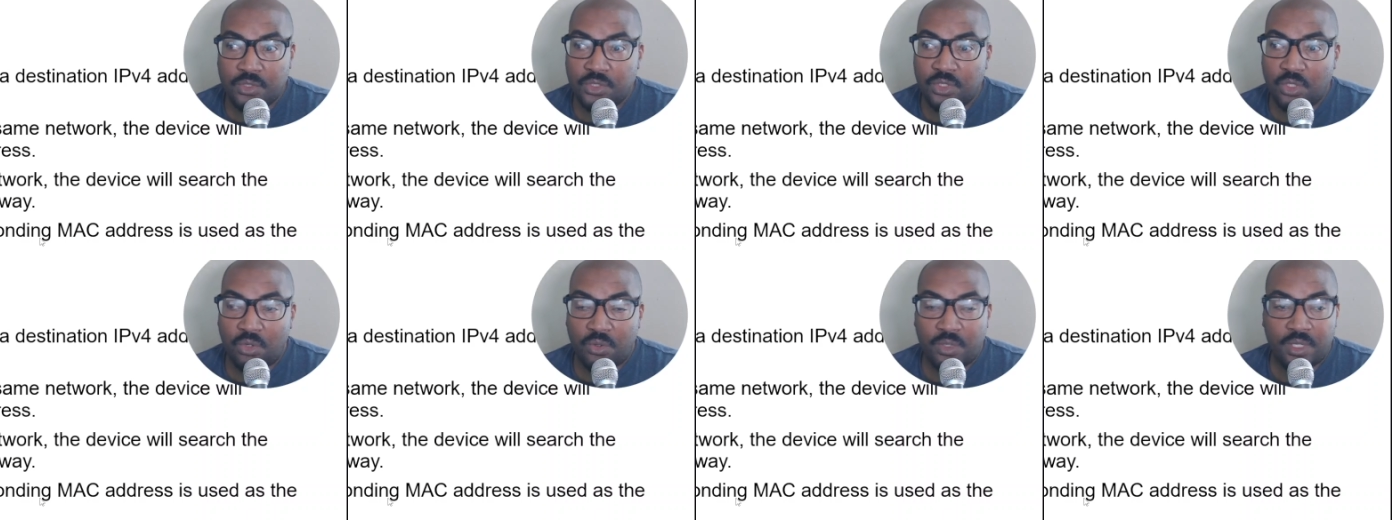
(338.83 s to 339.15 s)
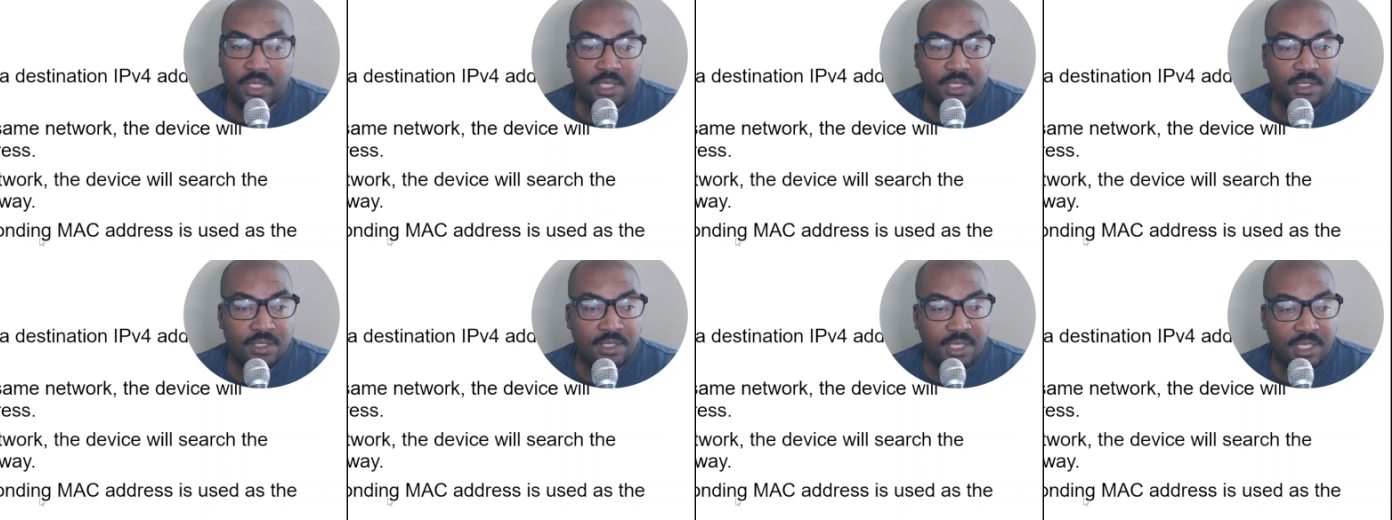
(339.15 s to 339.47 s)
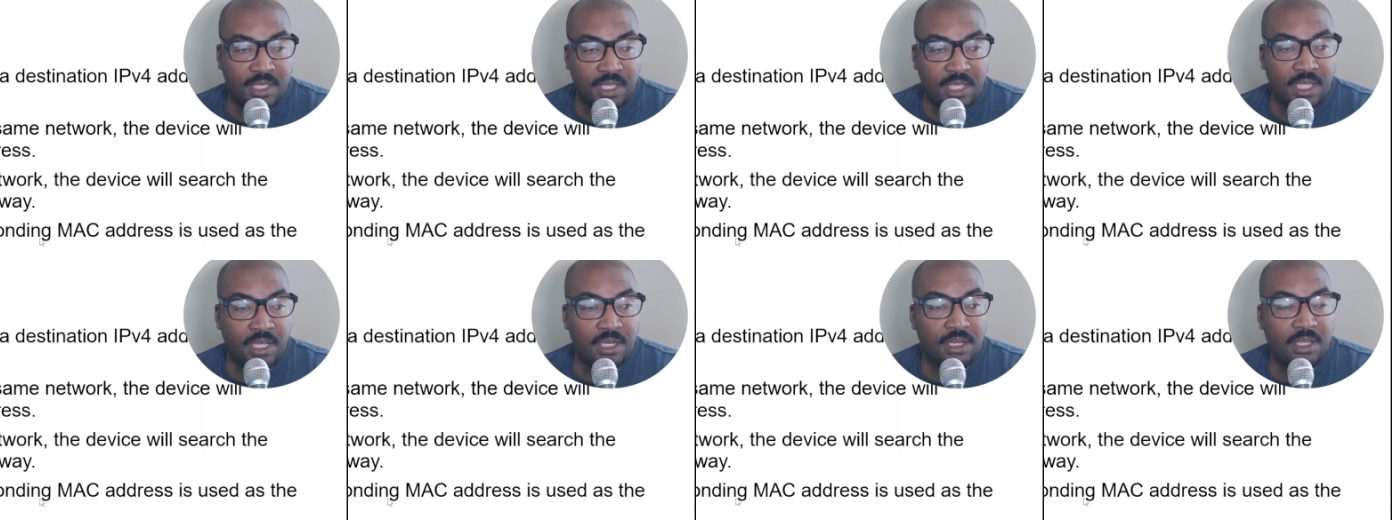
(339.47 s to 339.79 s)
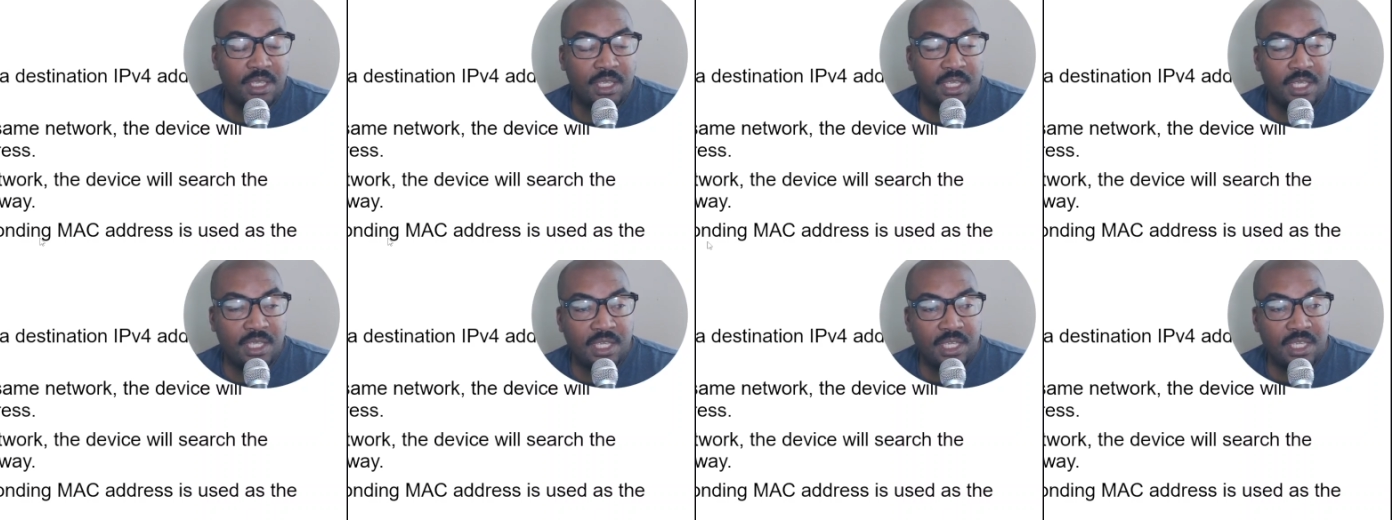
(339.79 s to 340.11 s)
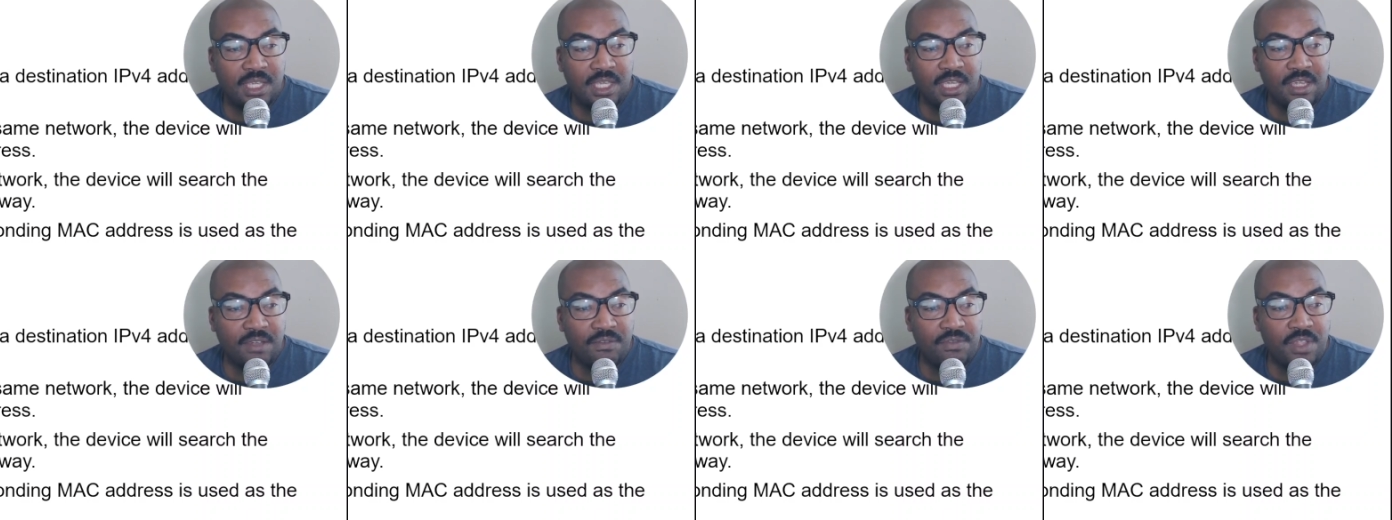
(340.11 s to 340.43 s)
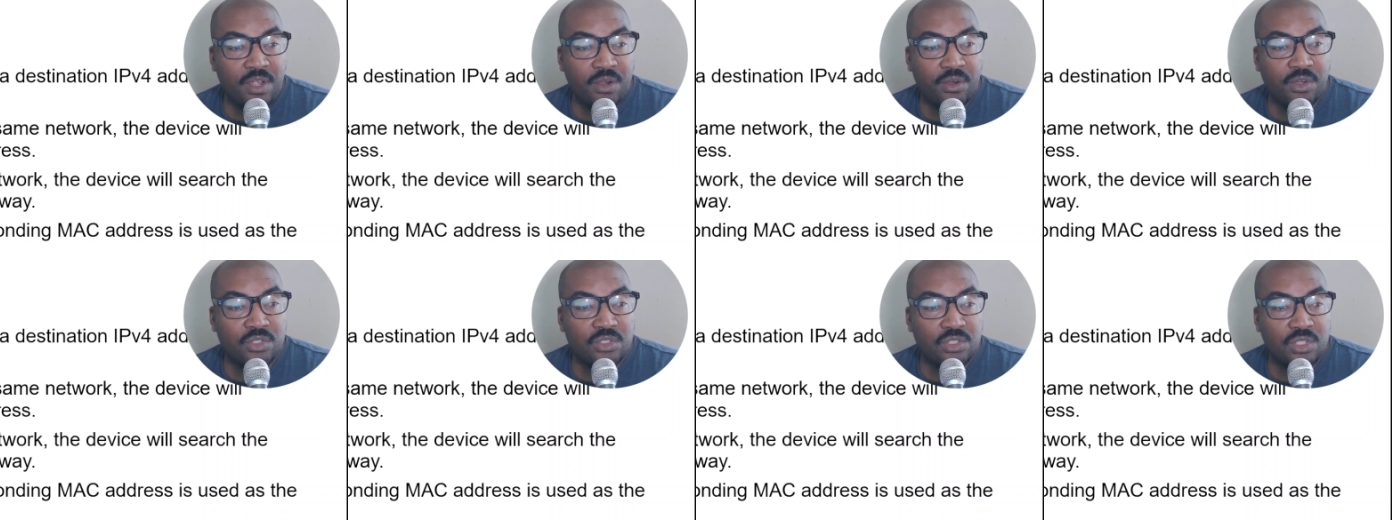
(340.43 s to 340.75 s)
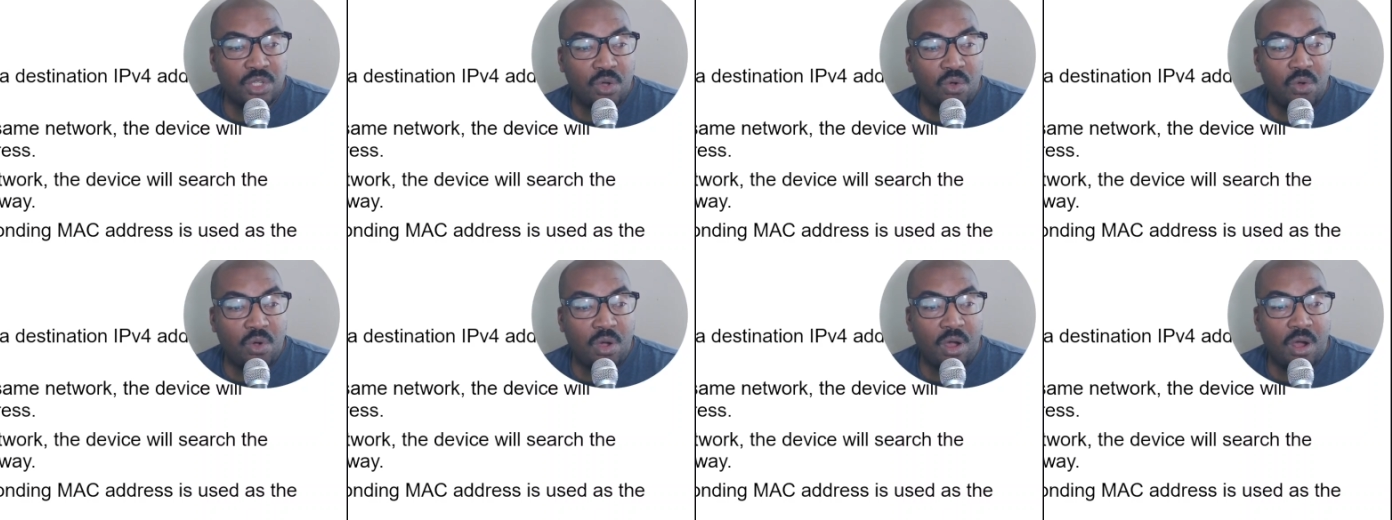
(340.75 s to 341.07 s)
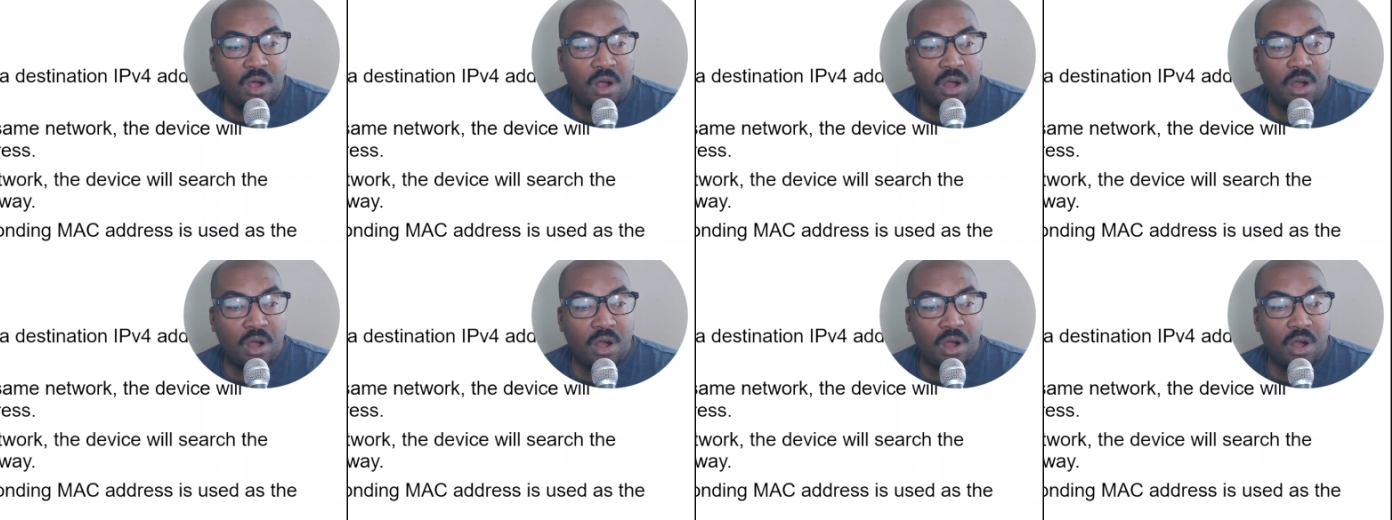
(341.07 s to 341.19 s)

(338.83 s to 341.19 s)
So again, if there is no